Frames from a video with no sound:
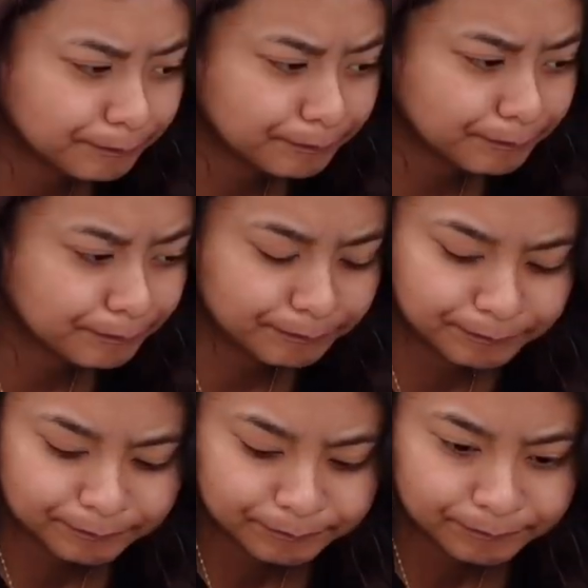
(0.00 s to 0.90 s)

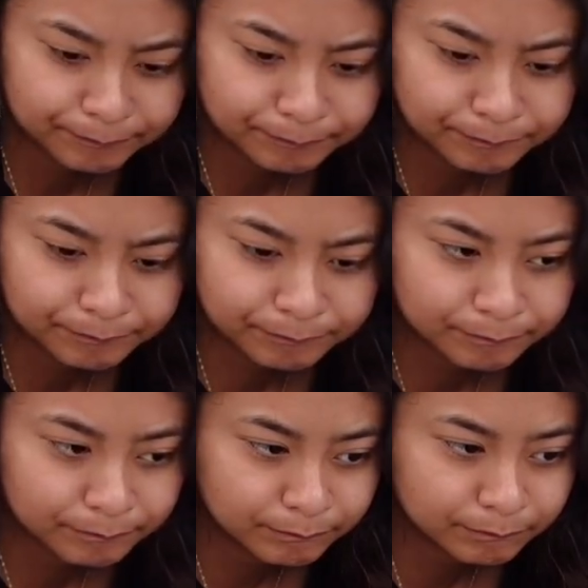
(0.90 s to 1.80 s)

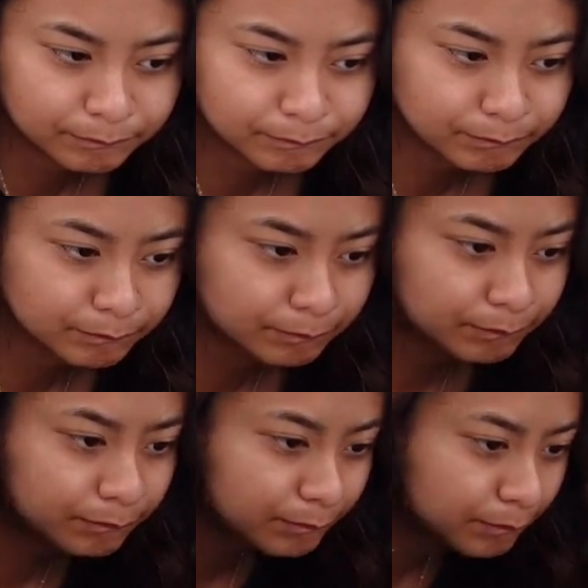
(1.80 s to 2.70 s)

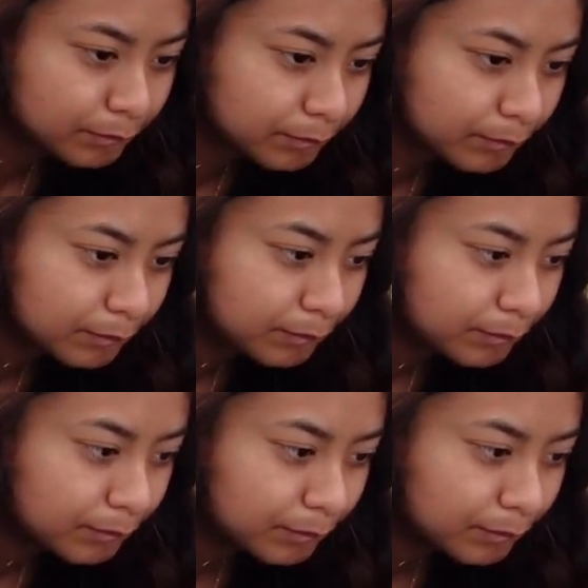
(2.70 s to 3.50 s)
No words are spoken by the person on screen.